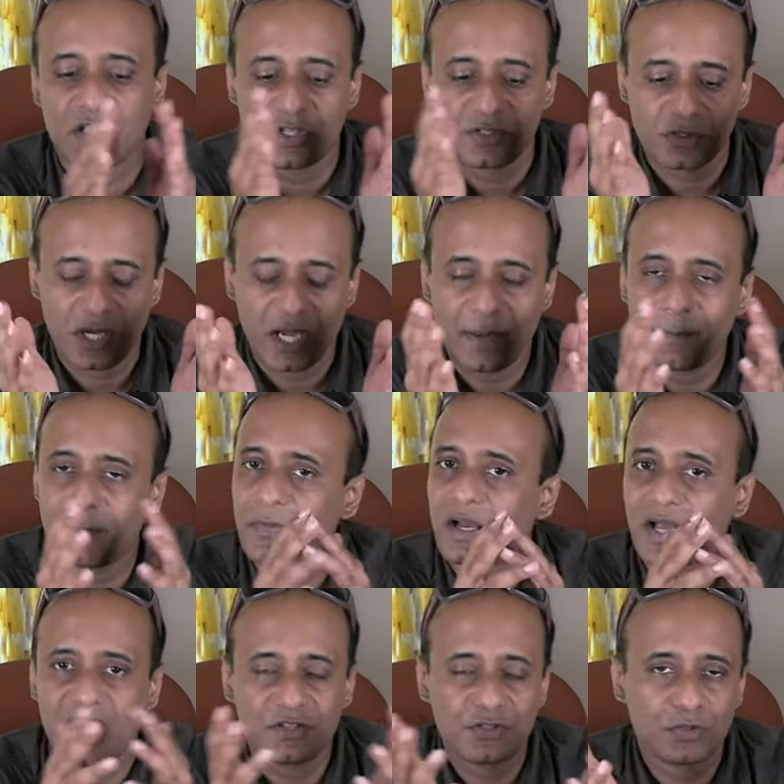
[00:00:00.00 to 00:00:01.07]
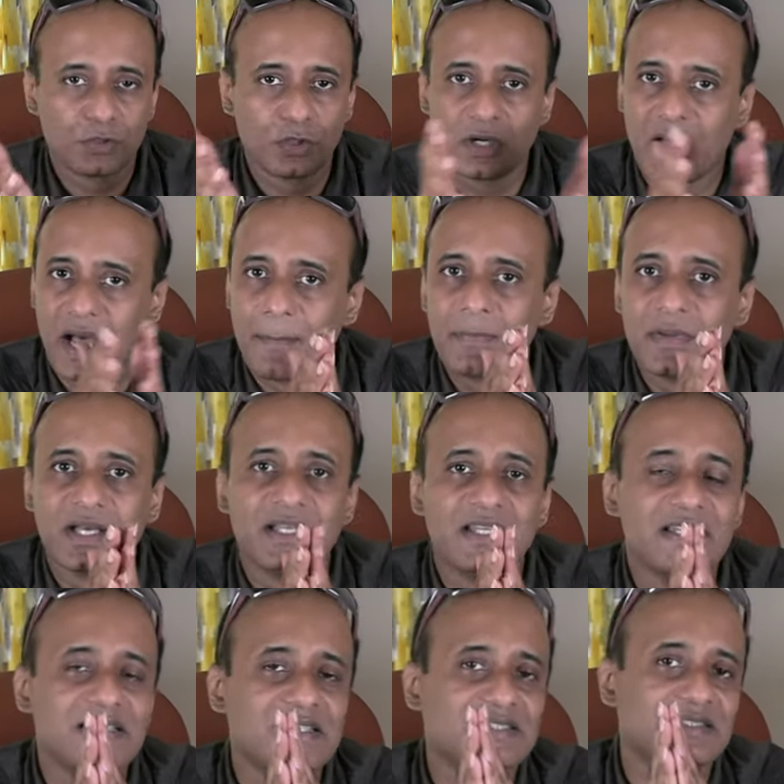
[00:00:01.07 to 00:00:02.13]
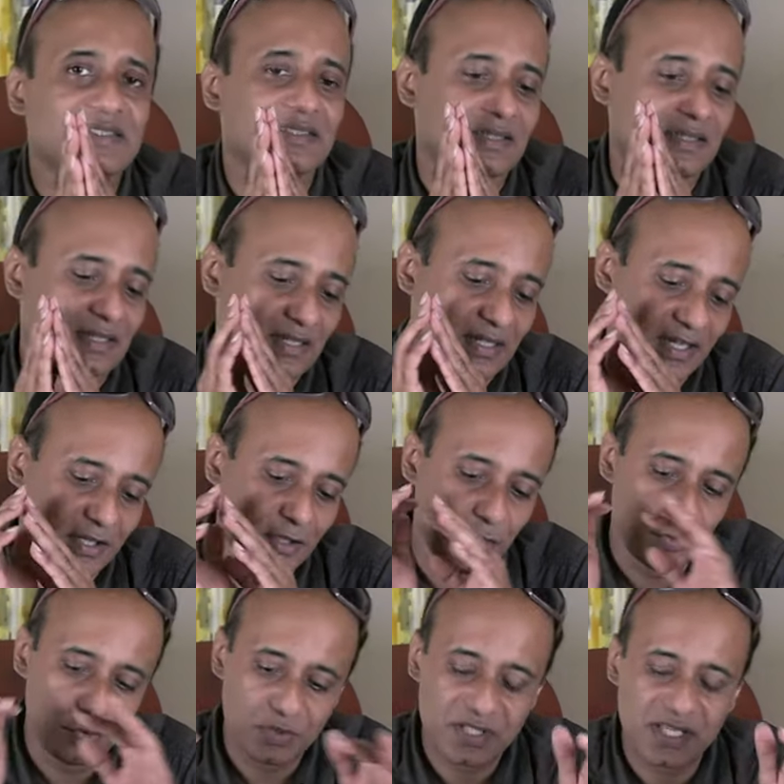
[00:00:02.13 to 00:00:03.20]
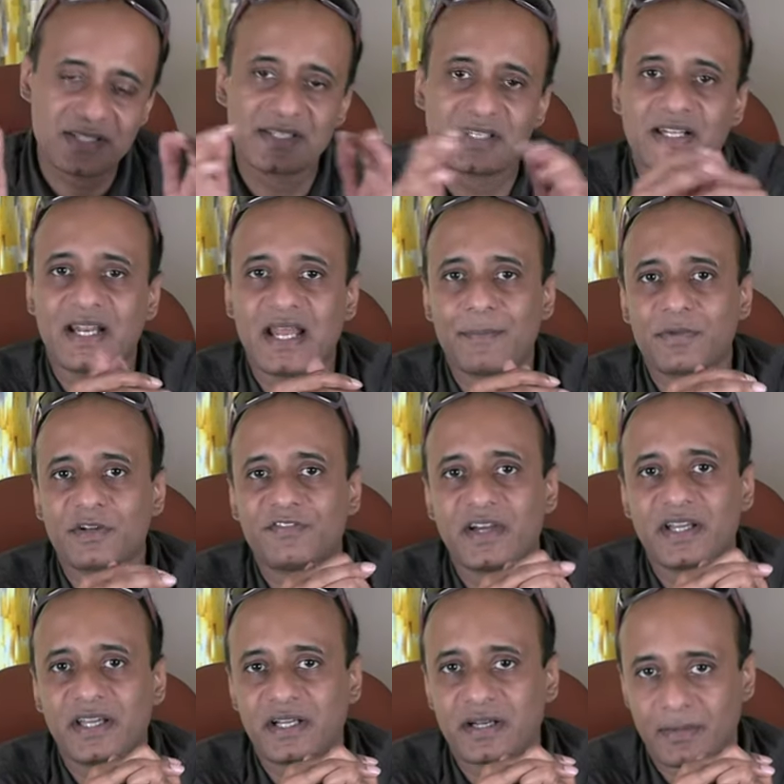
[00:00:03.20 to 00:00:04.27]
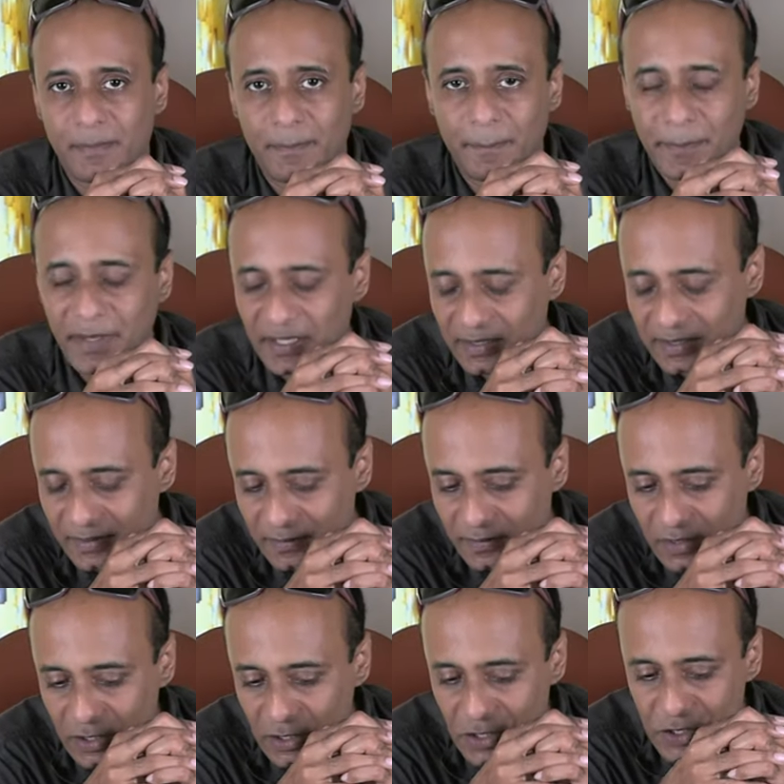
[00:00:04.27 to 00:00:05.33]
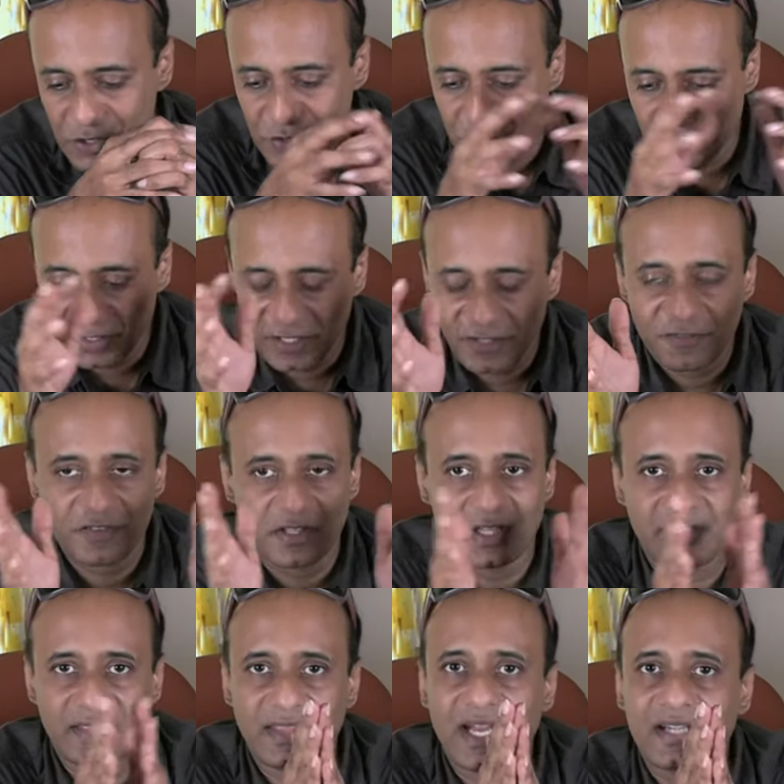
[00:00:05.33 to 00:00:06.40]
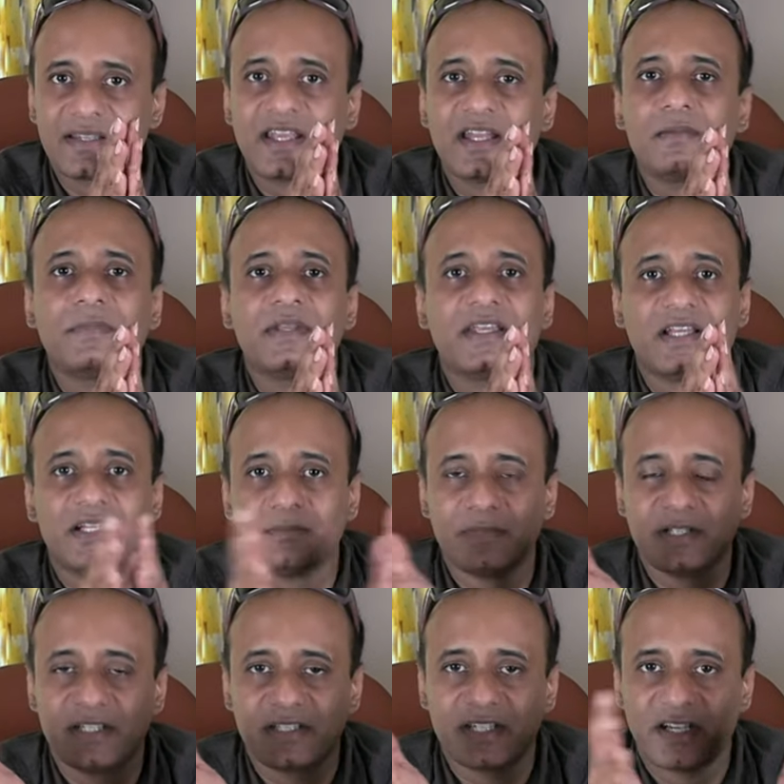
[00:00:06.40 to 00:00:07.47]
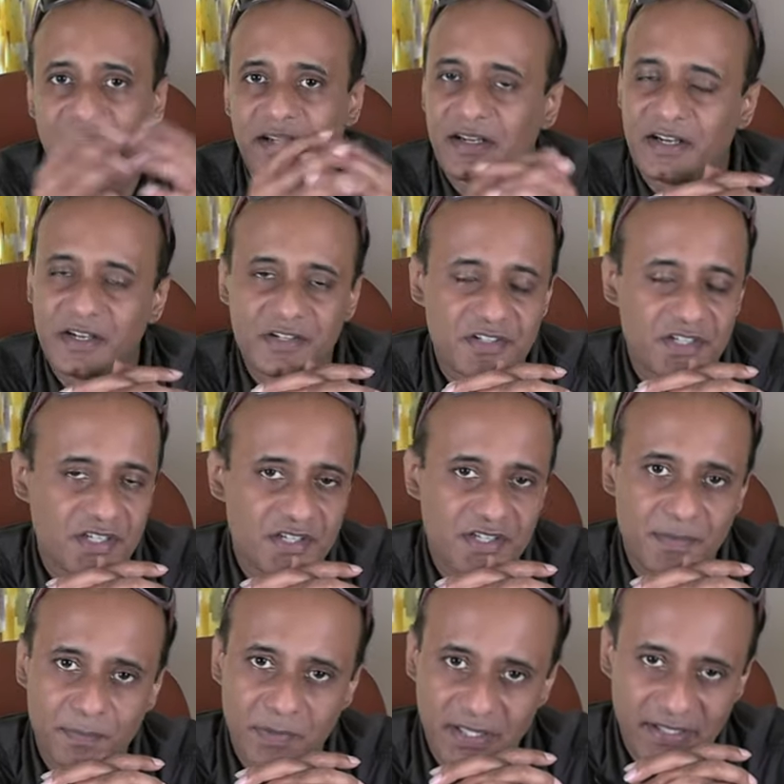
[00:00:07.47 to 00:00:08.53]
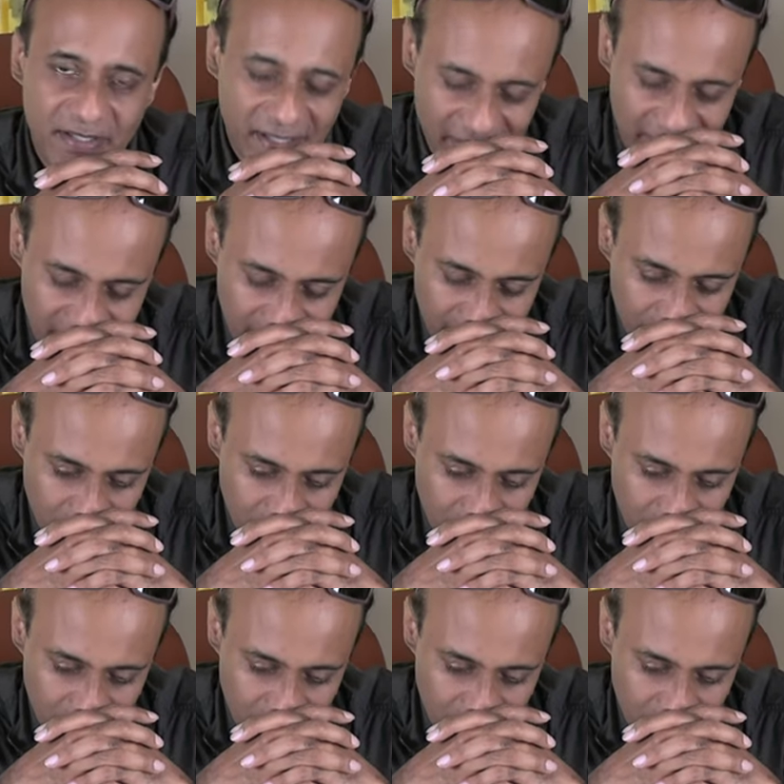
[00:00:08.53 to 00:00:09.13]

So hum, as you know, hum is a nuisance in an amplifier build. So if that can be eliminated, it's simply great.